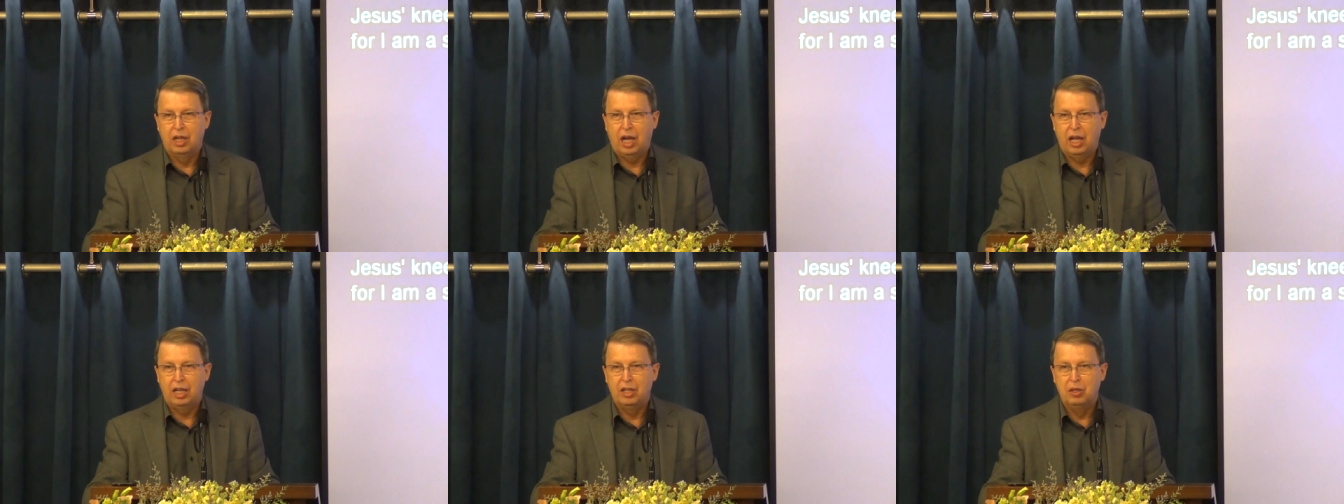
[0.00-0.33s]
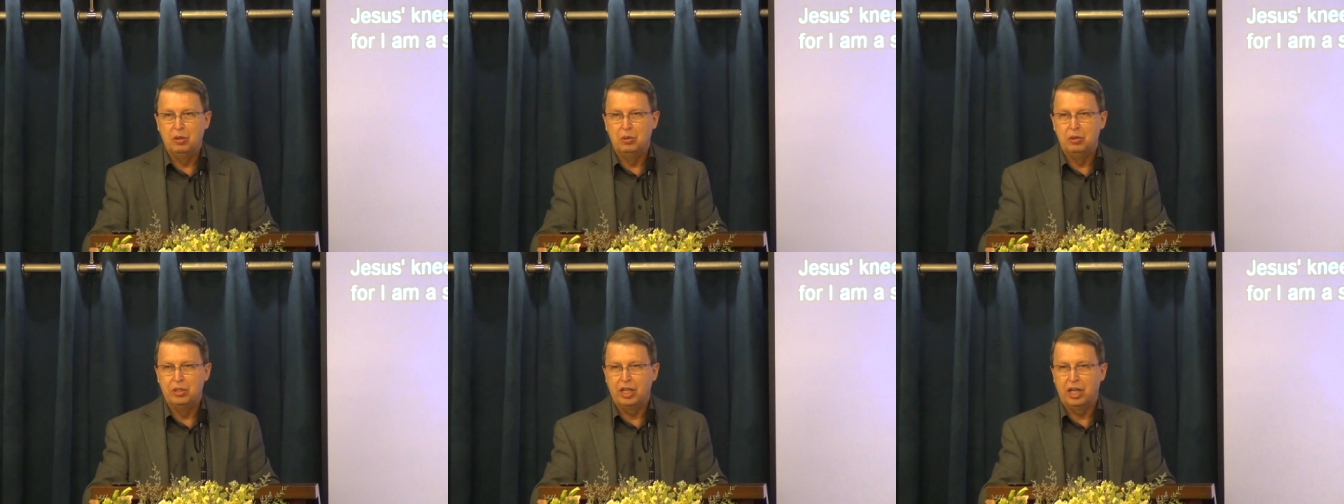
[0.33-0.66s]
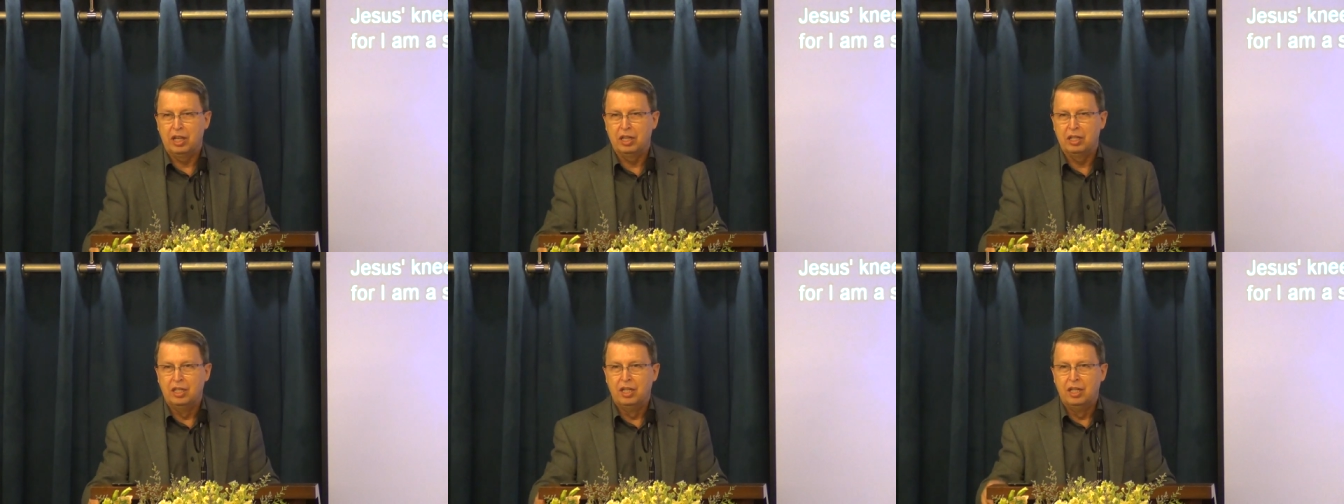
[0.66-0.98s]

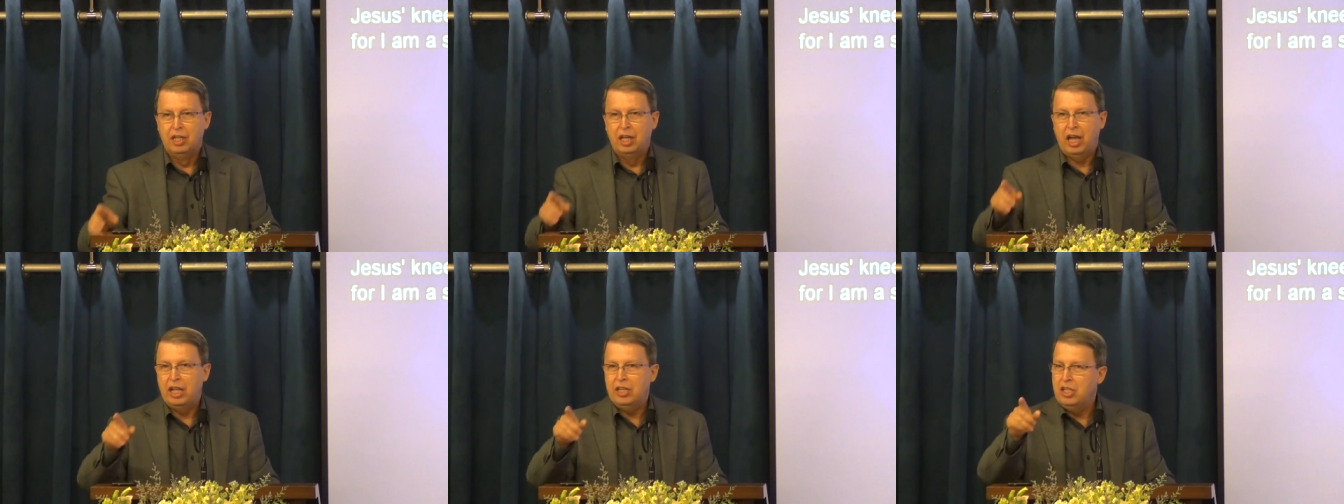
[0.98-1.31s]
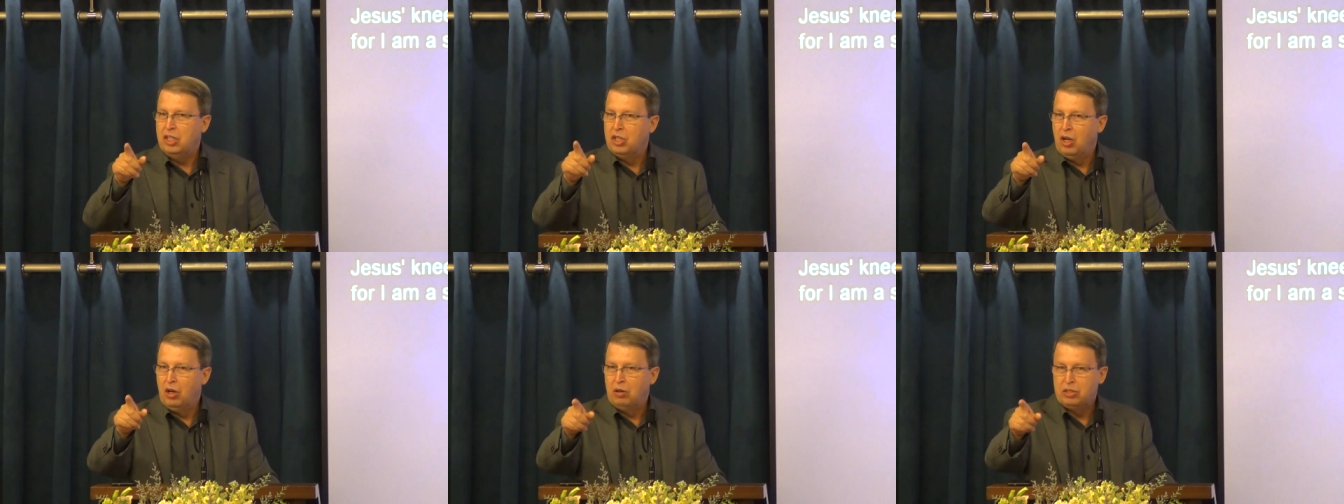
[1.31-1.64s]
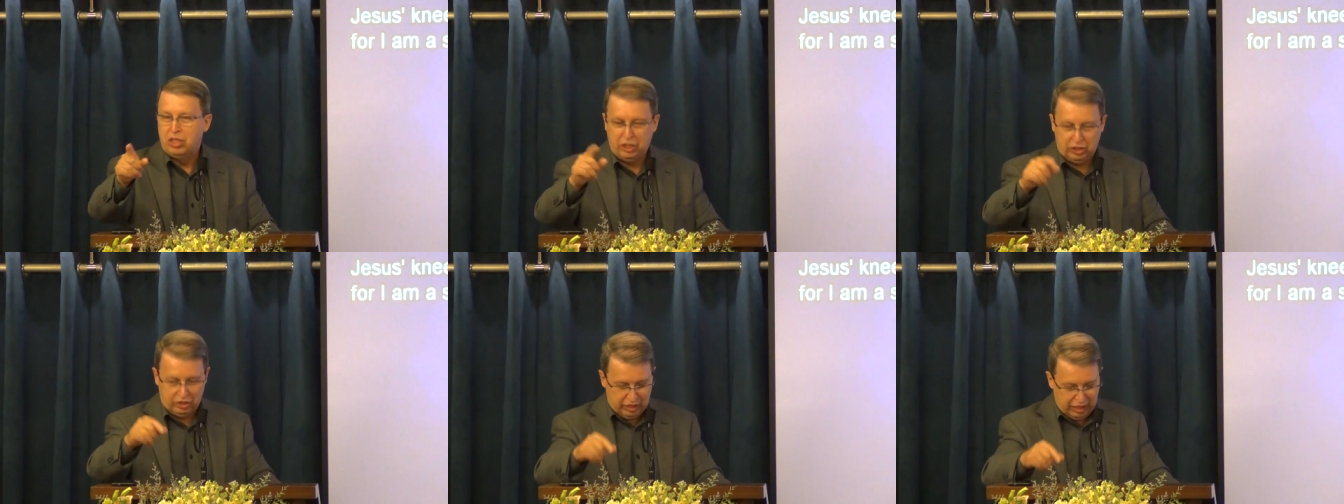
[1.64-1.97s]
Hallelujah. And he
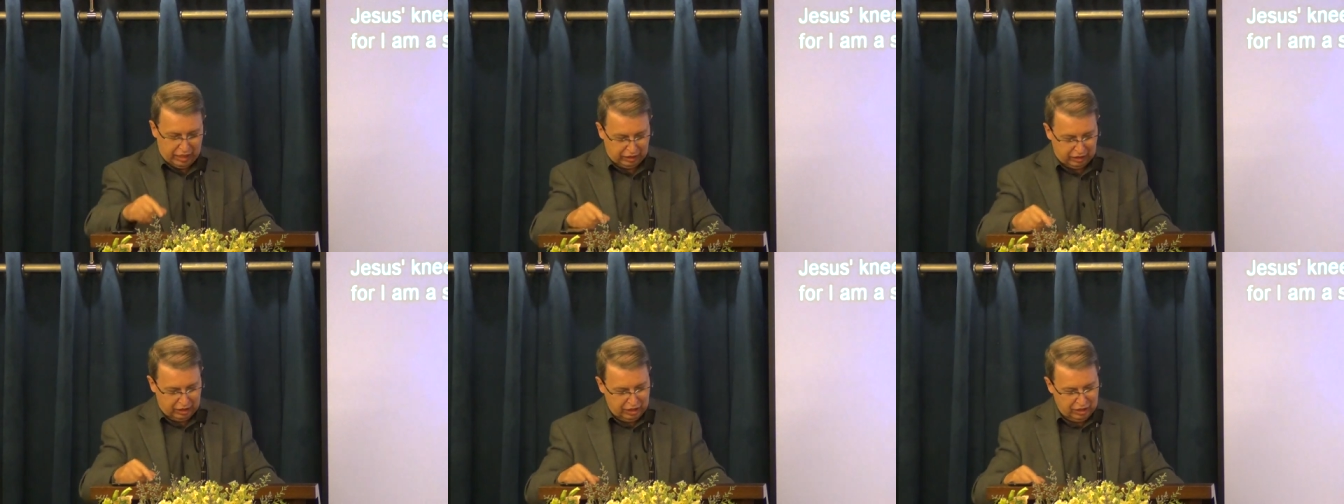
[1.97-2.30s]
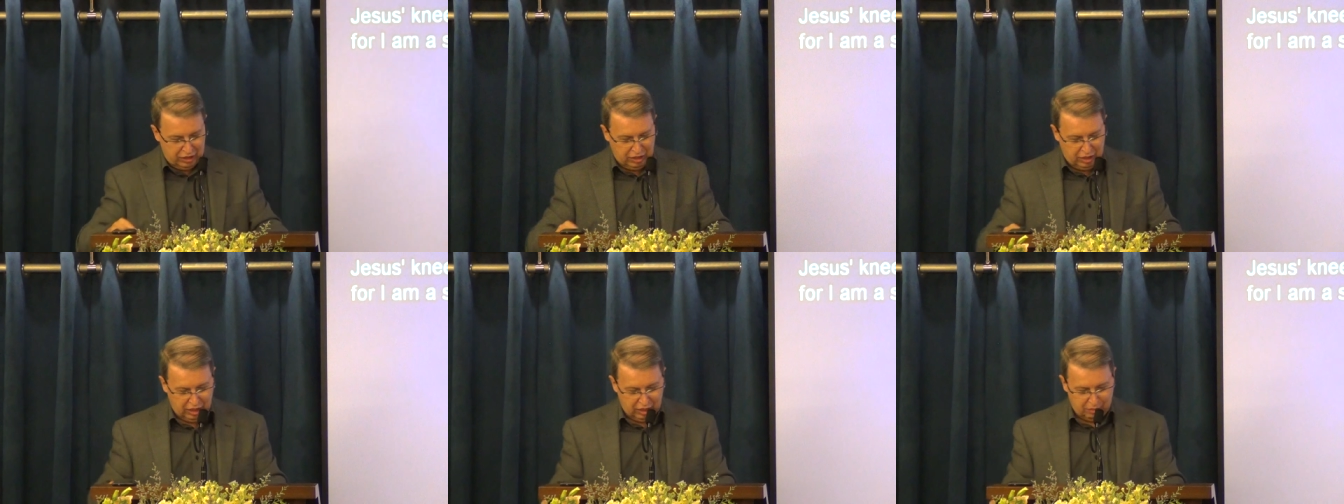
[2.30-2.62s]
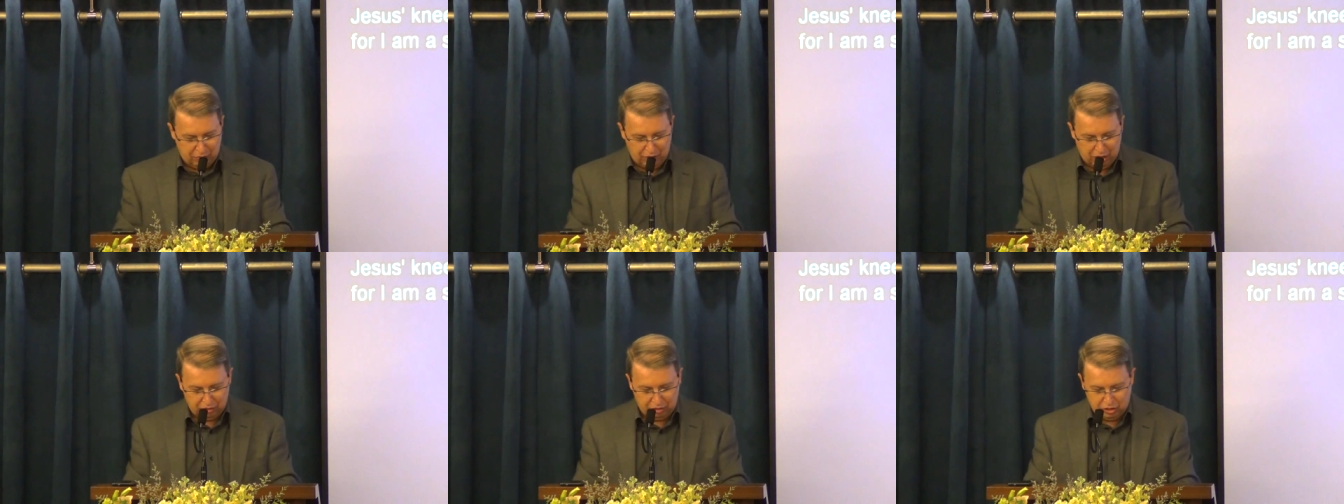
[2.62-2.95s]
knows exactly
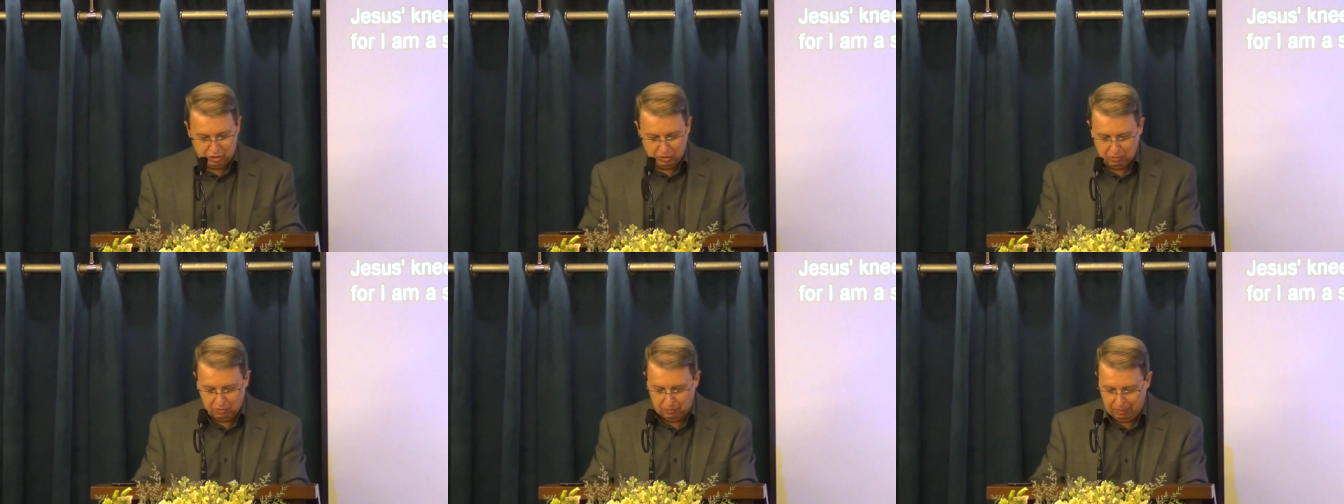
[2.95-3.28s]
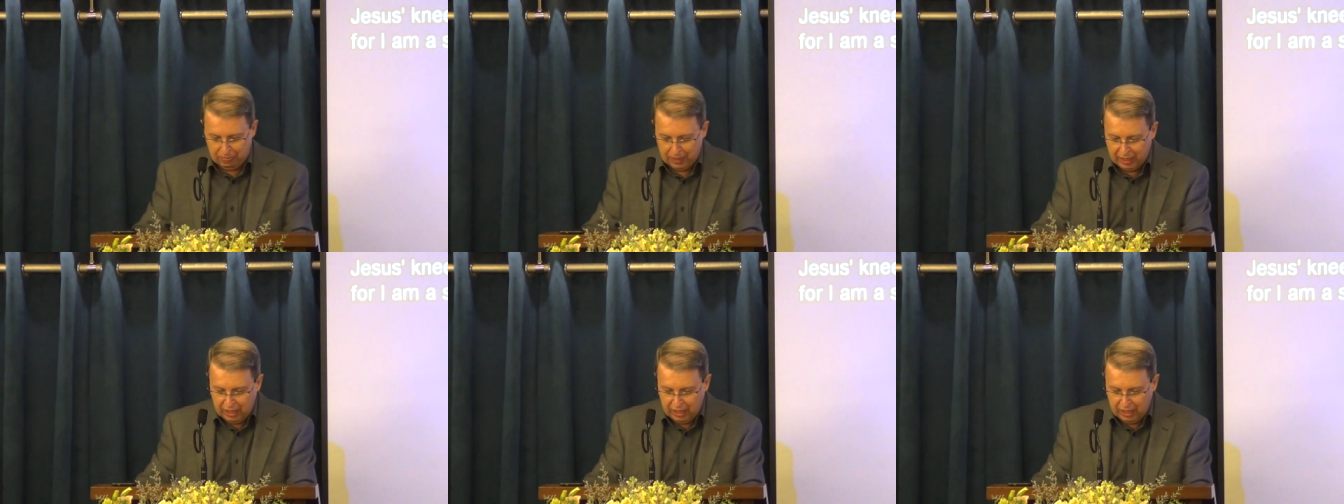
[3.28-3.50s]
about you.